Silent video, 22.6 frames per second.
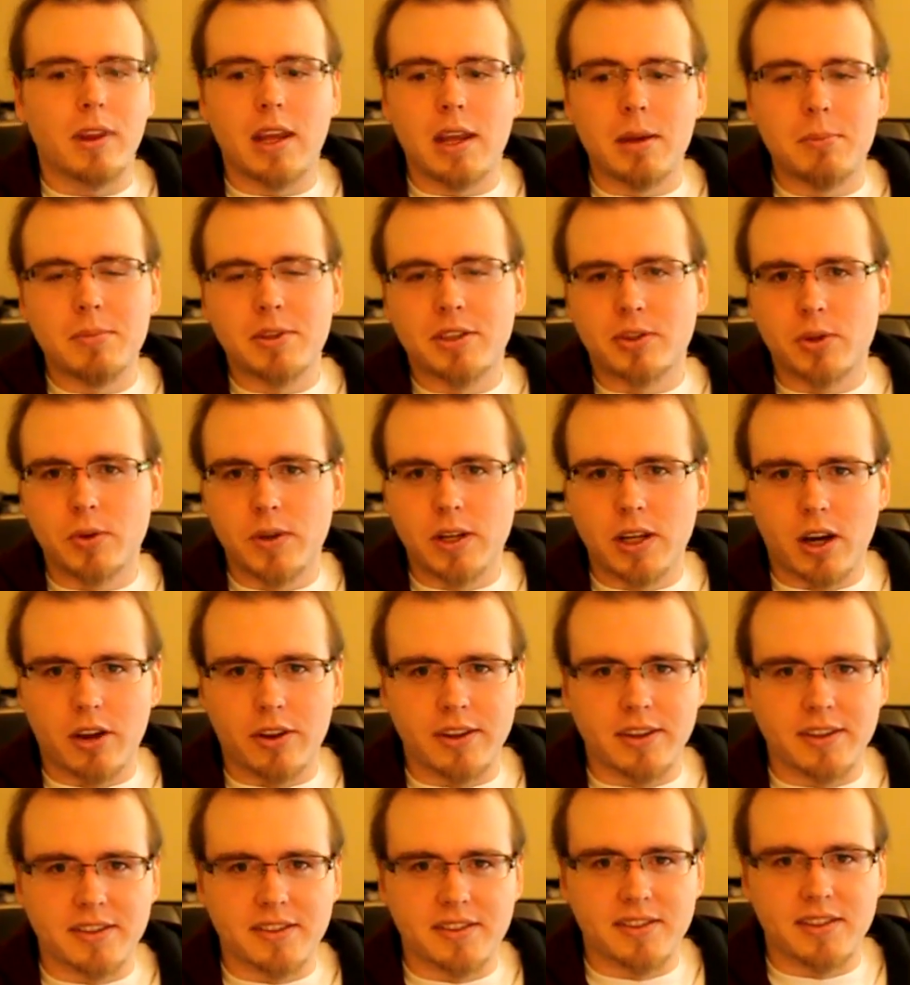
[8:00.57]
In between all
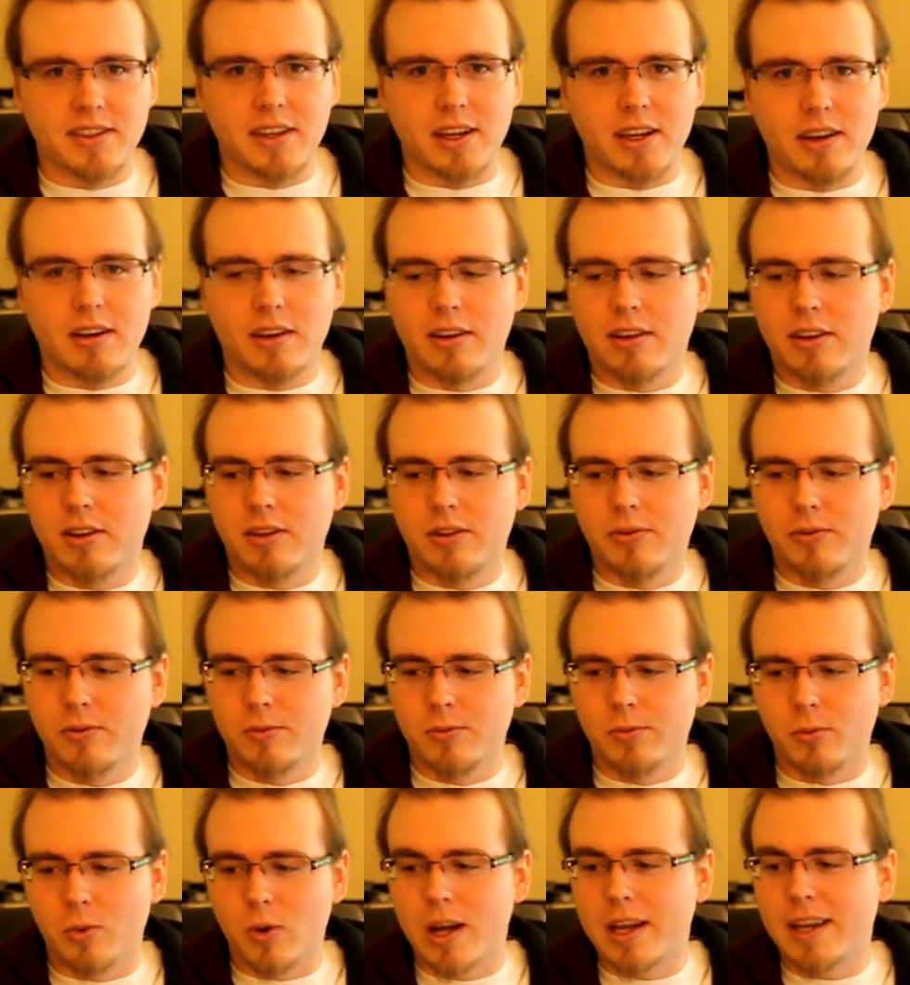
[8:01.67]
these, well,
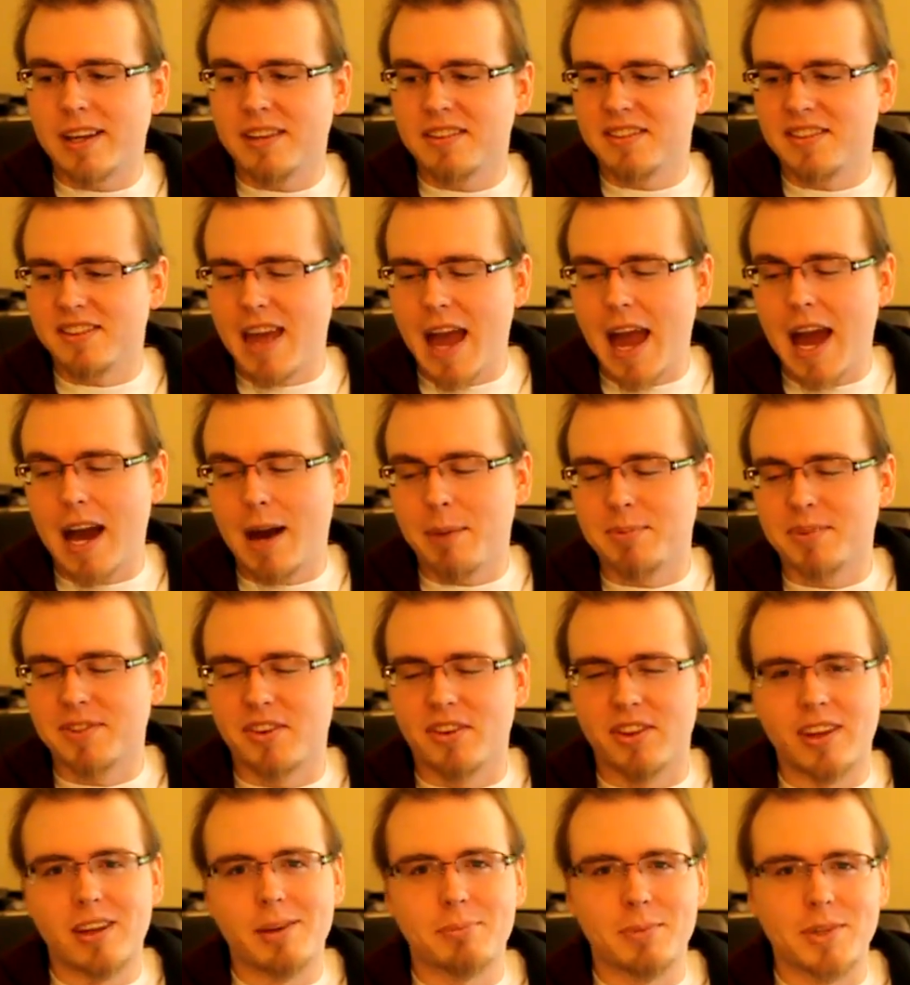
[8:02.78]
I guess the apps
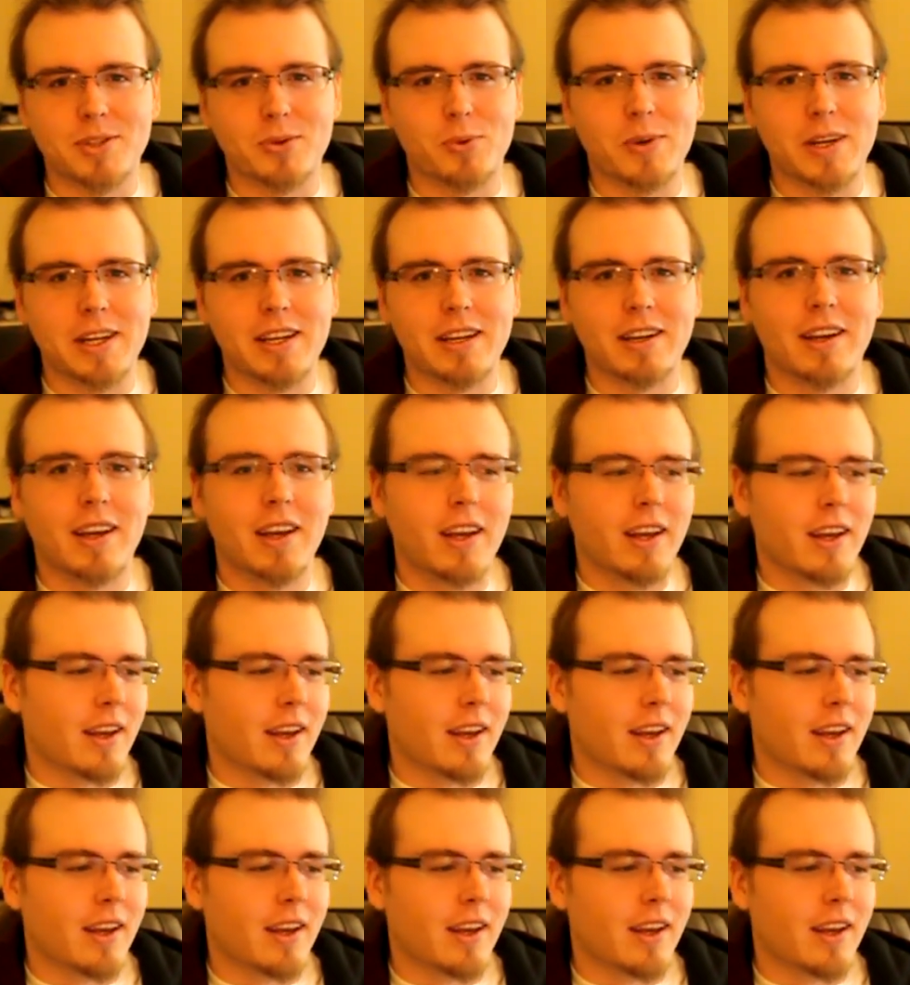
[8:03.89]
are in between.